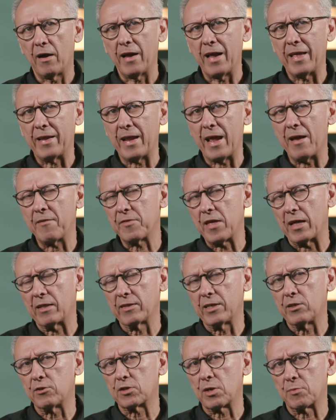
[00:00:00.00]
and have
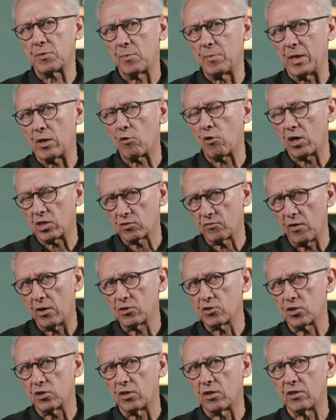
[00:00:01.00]
that leadership to be
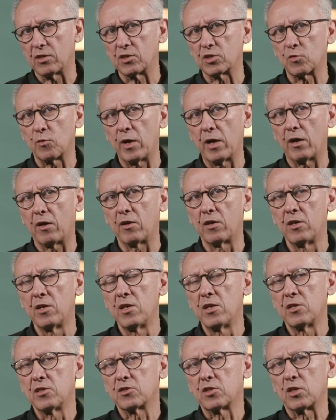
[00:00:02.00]
cross-functional as well
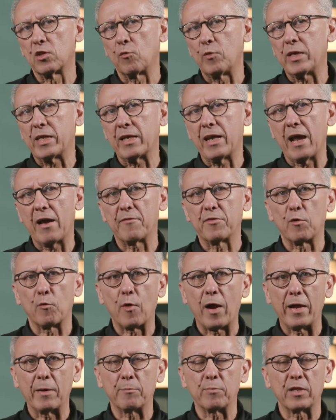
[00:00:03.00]
so that we can have the
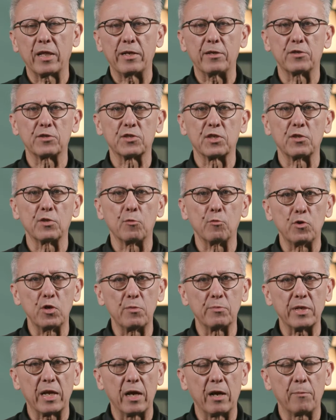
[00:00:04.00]
right players in the
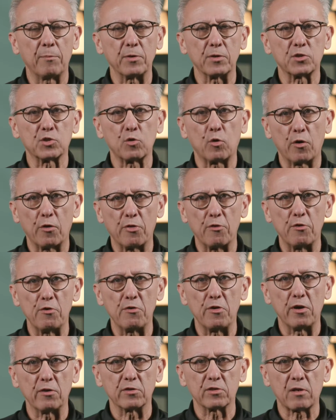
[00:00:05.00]
room to help us sort
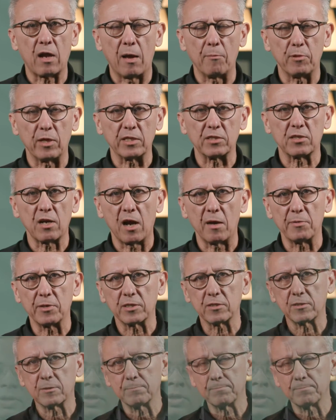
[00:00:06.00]
through those complex topics.